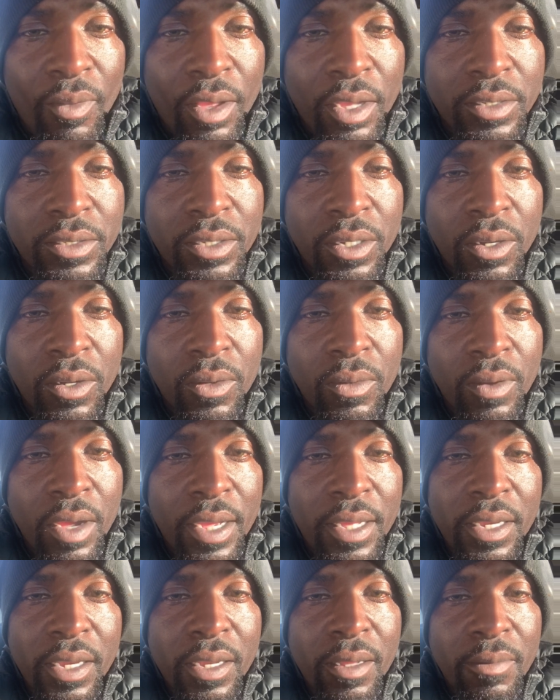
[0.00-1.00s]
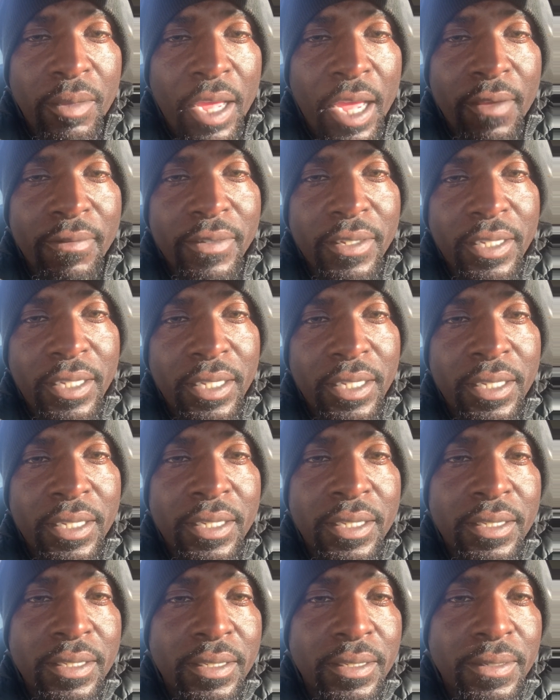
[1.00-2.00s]
So I ended up having
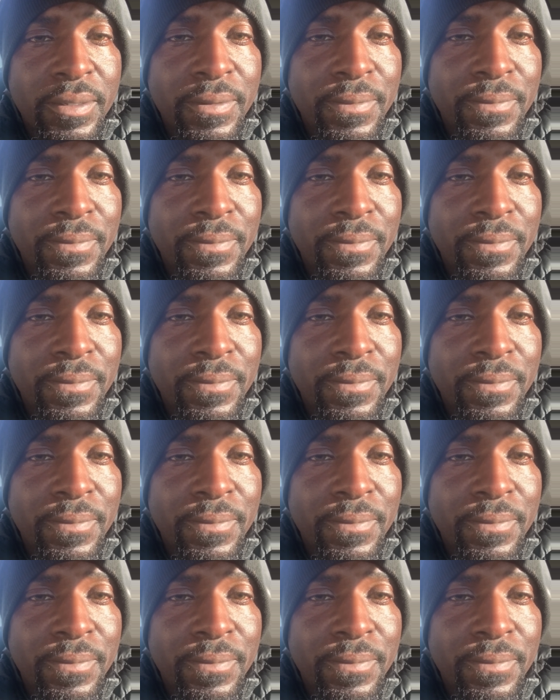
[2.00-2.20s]
kids.